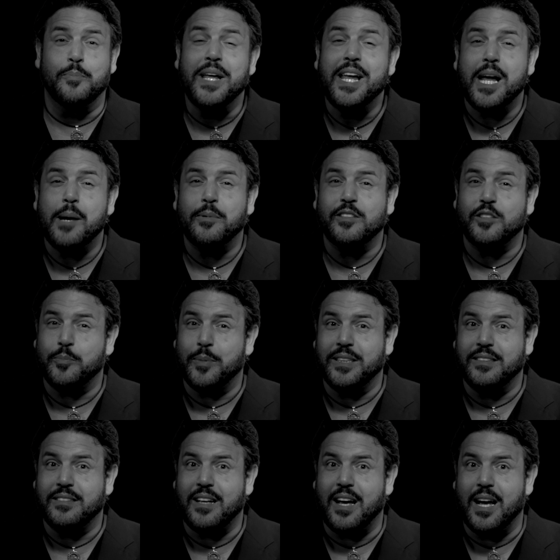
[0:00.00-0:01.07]
Being able to
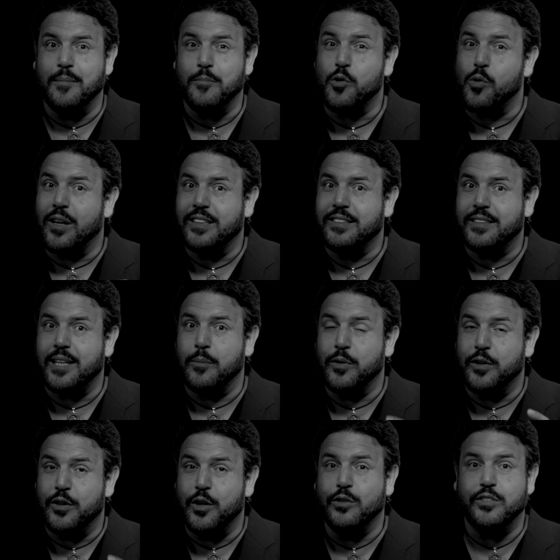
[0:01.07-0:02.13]
spend time, quality time
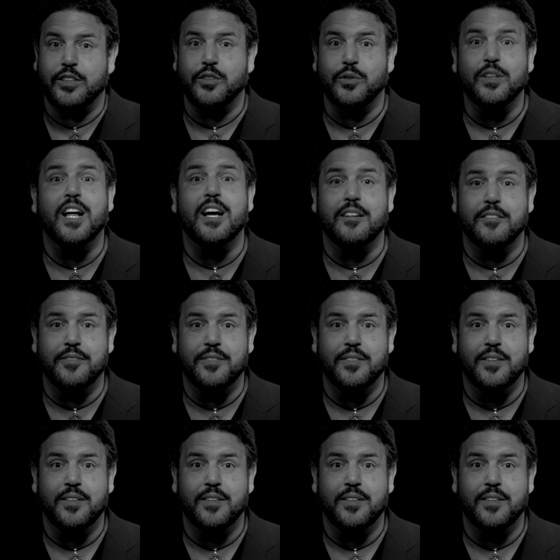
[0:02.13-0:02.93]
with those that you love.